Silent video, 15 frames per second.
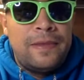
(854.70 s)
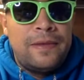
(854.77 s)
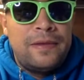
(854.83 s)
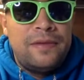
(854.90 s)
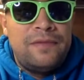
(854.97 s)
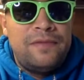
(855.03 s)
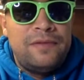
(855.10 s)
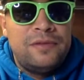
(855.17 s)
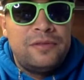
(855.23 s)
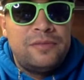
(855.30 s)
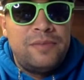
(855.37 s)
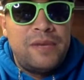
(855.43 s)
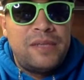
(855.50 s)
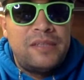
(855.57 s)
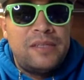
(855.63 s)
You feel
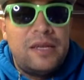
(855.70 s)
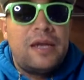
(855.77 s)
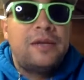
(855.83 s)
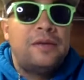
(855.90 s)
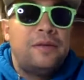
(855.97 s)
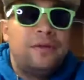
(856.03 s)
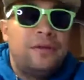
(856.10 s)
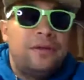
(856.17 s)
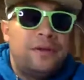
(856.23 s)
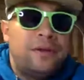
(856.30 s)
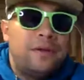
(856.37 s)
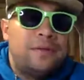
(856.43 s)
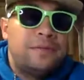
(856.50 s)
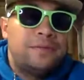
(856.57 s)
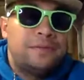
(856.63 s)

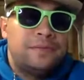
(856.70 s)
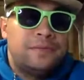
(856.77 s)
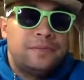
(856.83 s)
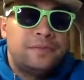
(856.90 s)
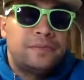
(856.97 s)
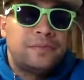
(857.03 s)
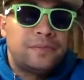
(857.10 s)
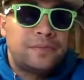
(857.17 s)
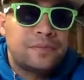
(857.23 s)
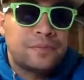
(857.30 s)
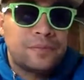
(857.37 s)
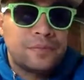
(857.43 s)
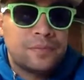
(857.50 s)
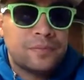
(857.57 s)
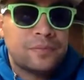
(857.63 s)
spectacular.
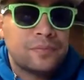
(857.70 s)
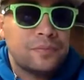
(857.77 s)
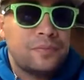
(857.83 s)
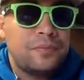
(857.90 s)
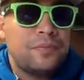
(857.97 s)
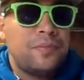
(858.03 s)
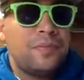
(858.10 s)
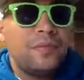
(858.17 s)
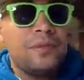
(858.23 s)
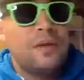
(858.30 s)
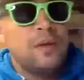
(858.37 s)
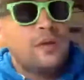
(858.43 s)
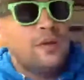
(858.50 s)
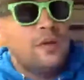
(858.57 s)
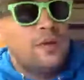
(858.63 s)

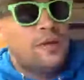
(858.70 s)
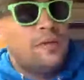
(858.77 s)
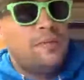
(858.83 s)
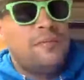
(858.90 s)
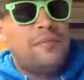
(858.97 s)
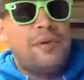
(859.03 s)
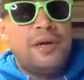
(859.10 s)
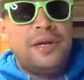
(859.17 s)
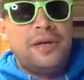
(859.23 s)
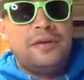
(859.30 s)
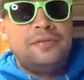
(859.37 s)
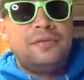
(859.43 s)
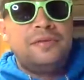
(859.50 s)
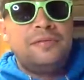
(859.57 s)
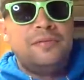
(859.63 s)
I'll break
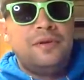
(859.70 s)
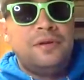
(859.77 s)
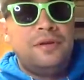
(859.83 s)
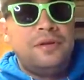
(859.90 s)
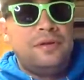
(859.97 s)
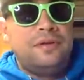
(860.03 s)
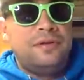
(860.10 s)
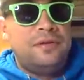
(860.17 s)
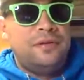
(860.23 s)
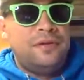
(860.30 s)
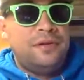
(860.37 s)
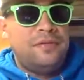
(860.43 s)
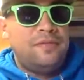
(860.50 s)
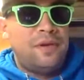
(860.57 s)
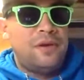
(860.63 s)
out some of
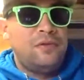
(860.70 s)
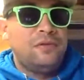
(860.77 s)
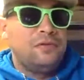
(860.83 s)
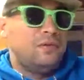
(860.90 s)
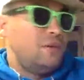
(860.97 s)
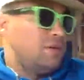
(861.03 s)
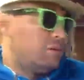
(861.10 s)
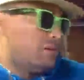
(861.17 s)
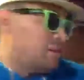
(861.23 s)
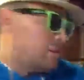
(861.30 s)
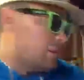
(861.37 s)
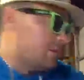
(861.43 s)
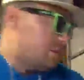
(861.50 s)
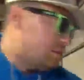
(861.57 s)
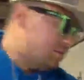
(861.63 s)
my old notes in a little